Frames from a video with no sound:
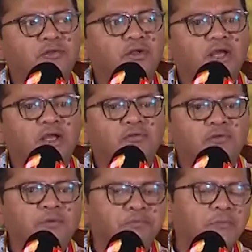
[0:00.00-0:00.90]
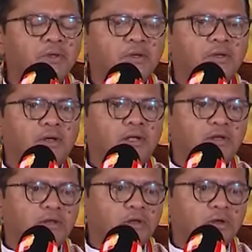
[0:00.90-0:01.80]
she gave
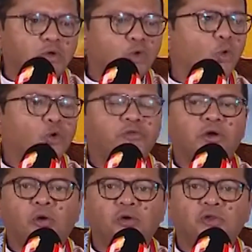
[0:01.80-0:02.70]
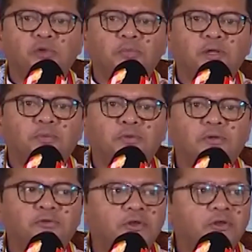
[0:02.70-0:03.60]
goats and all to the
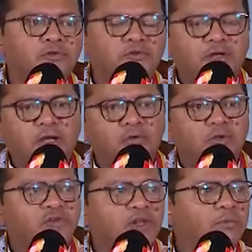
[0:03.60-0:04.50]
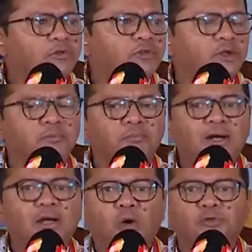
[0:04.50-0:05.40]
people. She tried to establish them,
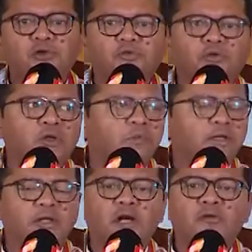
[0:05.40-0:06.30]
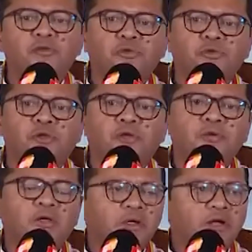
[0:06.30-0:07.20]
build houses them. Indira Awas Yojana,
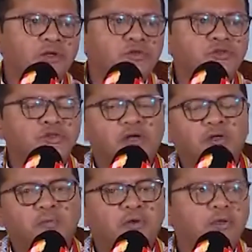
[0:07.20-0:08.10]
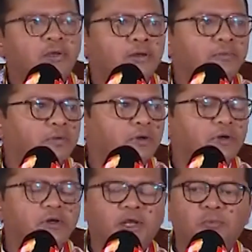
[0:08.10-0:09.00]
Rajiv started by
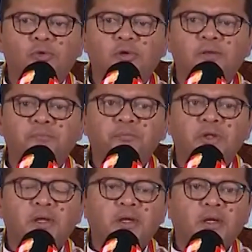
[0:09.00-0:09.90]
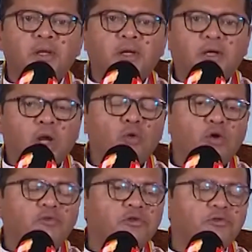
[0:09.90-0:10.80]
her name only. Now
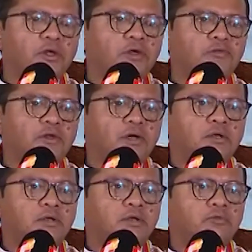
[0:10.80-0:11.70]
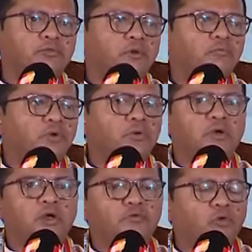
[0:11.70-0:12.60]
what we are saying is that from
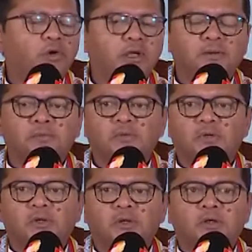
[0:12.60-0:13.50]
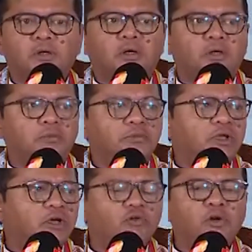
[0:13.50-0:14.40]
2014,
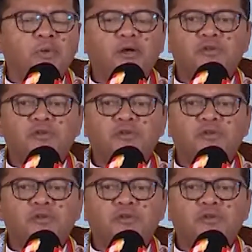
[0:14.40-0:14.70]
the government